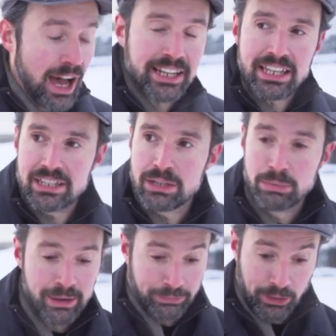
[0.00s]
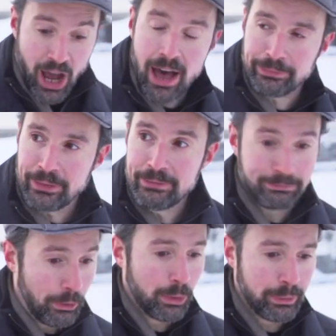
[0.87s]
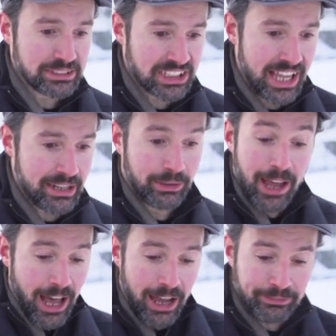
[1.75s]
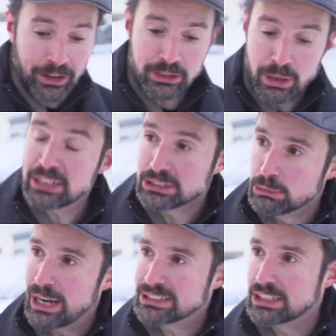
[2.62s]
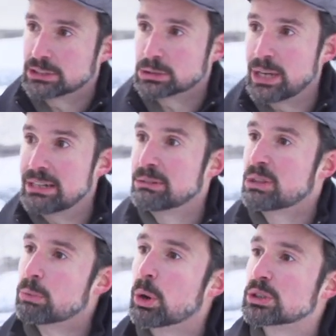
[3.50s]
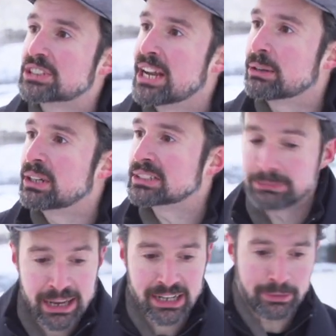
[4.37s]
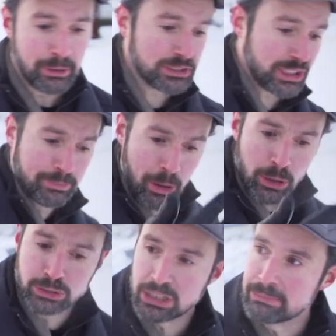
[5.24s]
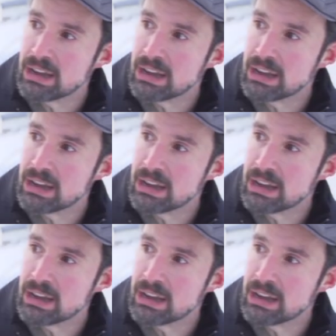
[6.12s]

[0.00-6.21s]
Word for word: Honey, you went for coffee. Four months later, I find you hitching rides on a train with the world's hairiest man and a bunch of capuchin